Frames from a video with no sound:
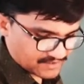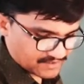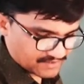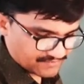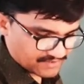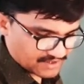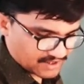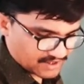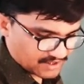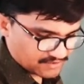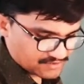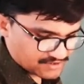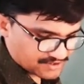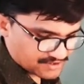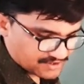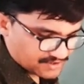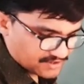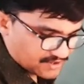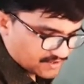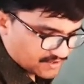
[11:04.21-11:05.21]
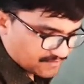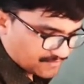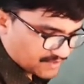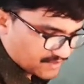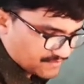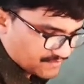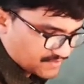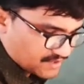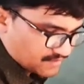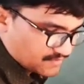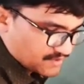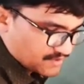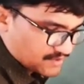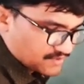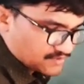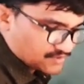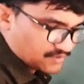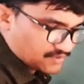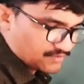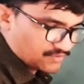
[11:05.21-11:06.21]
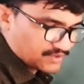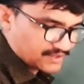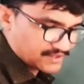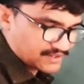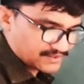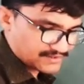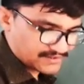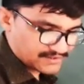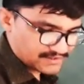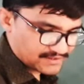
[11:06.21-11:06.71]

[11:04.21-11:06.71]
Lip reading: without premium. So what does